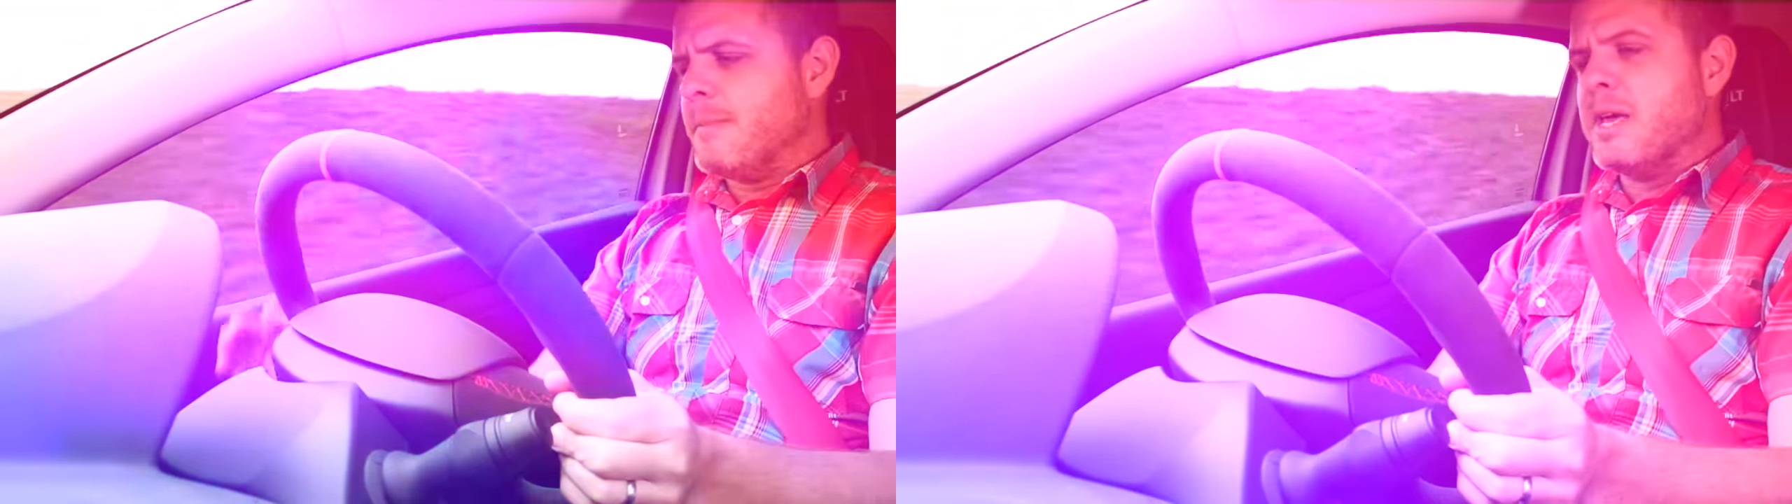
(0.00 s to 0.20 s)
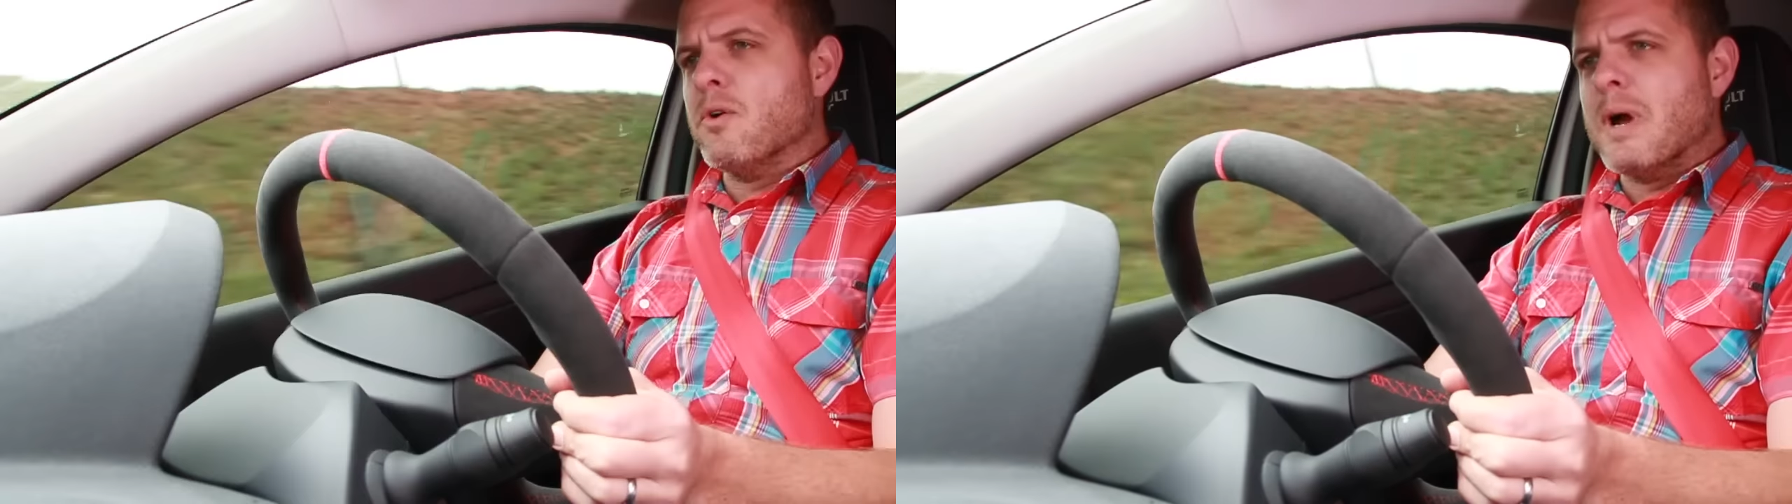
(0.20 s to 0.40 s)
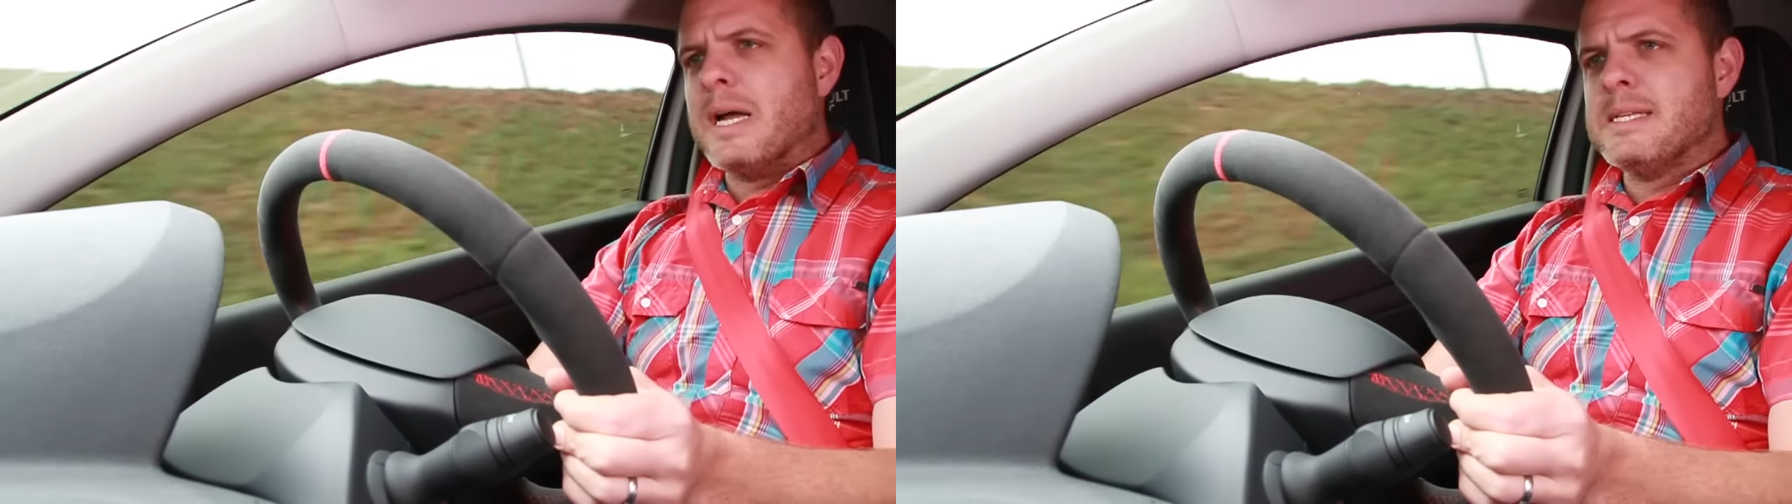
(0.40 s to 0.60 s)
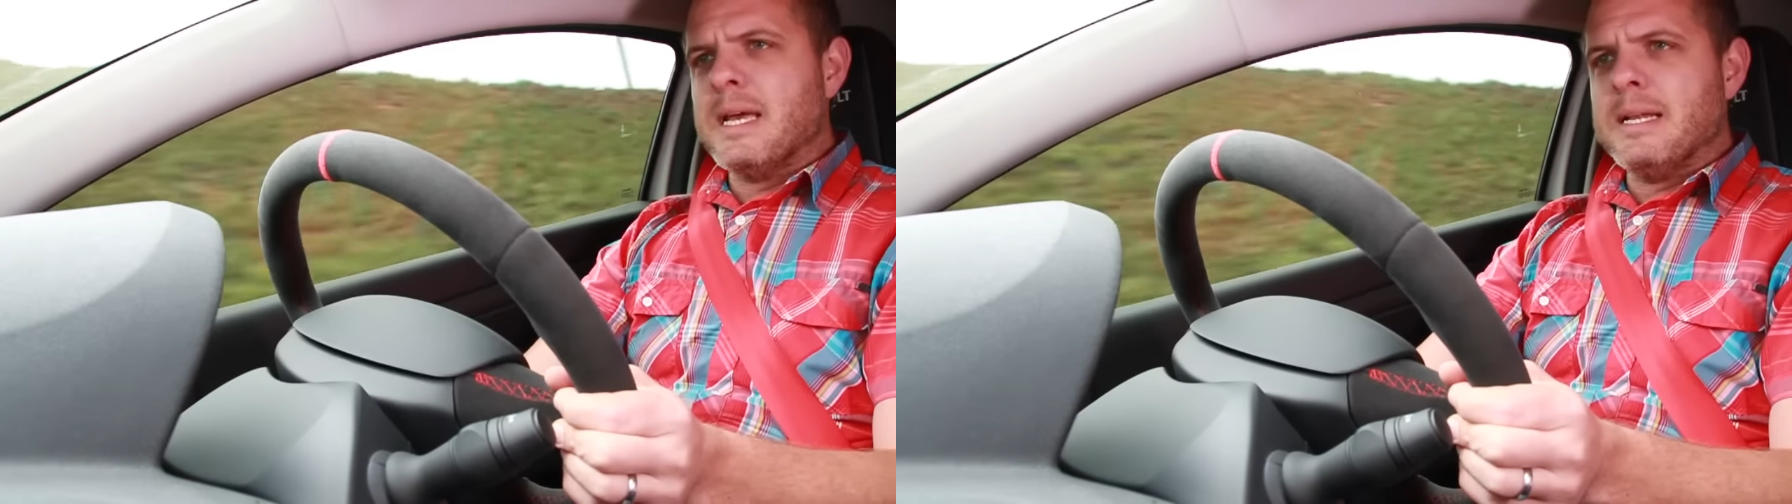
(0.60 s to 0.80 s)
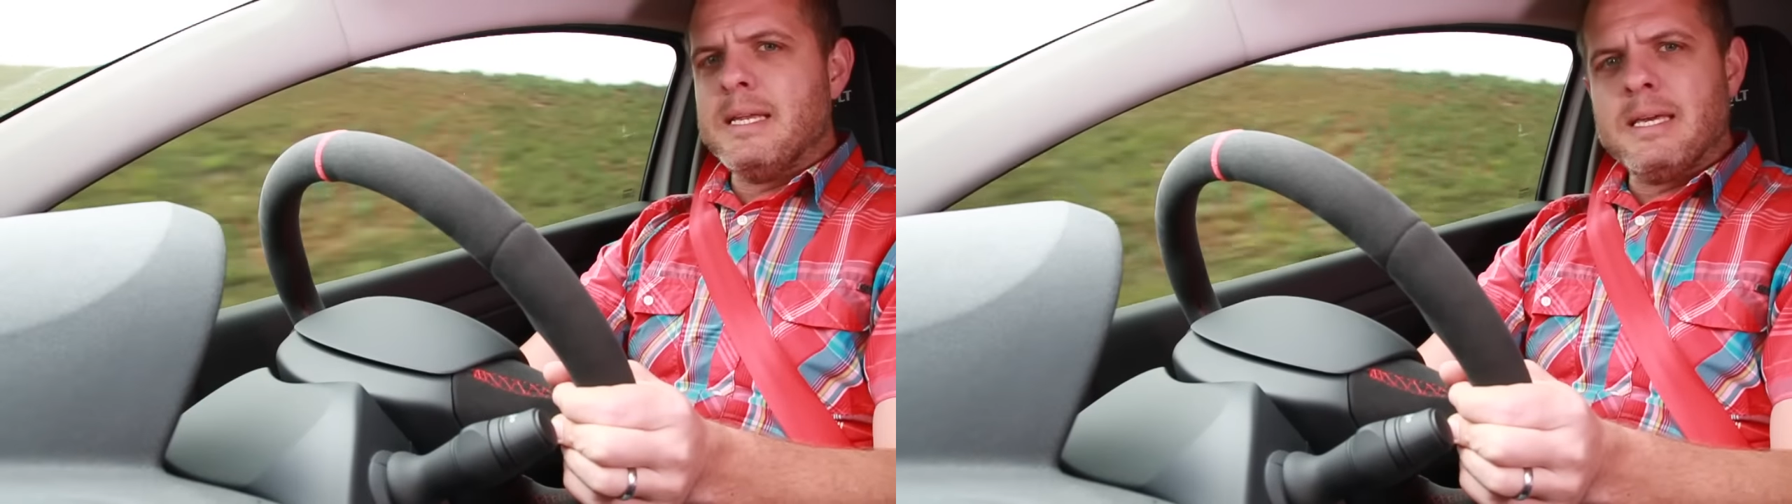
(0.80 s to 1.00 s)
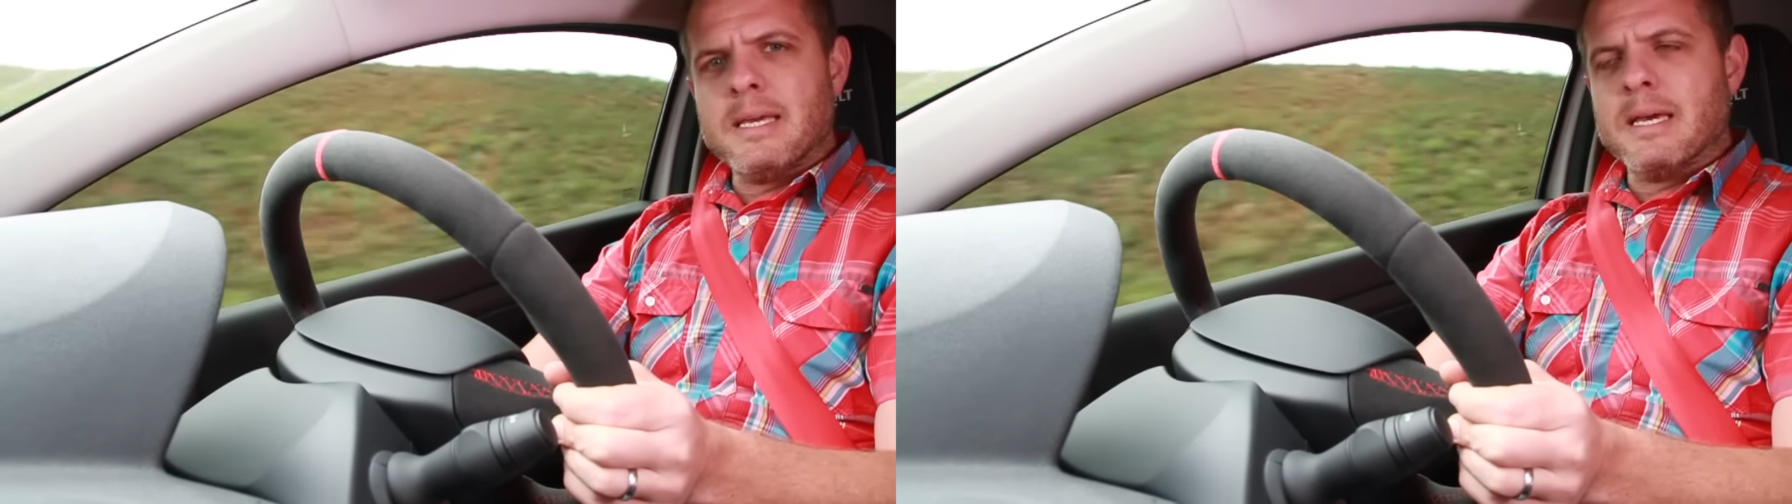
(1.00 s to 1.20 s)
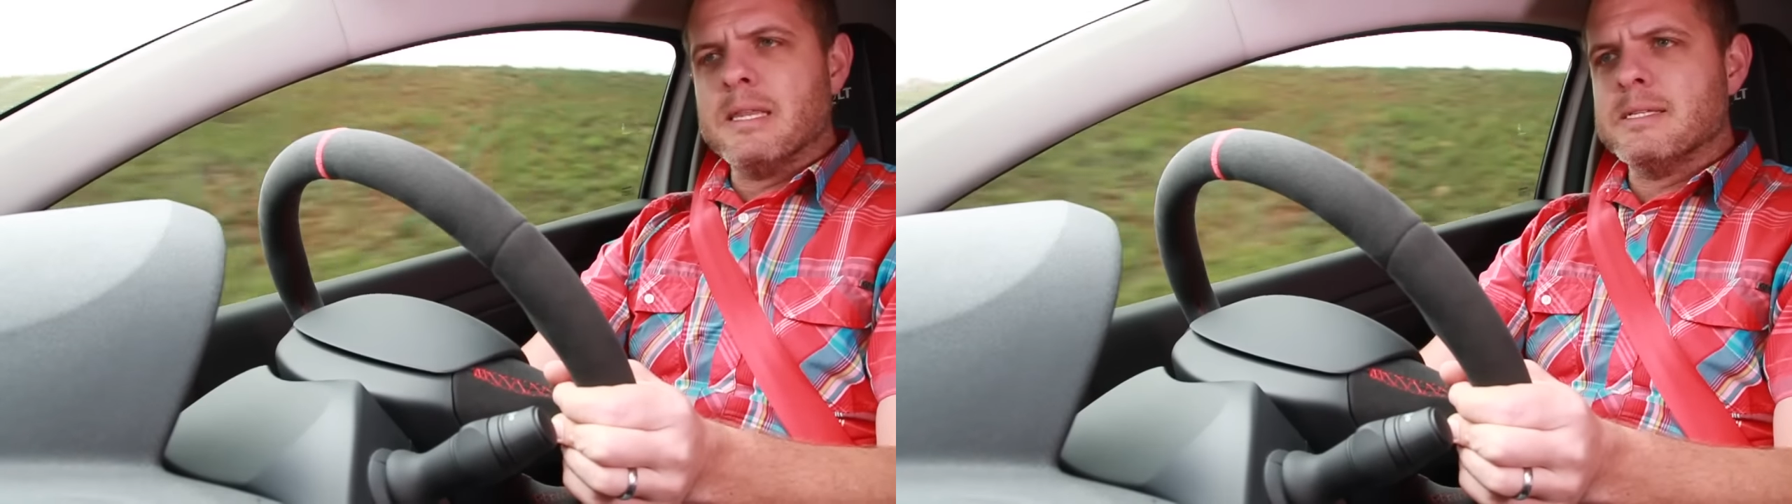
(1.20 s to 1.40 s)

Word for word: Down by your right hand knee here,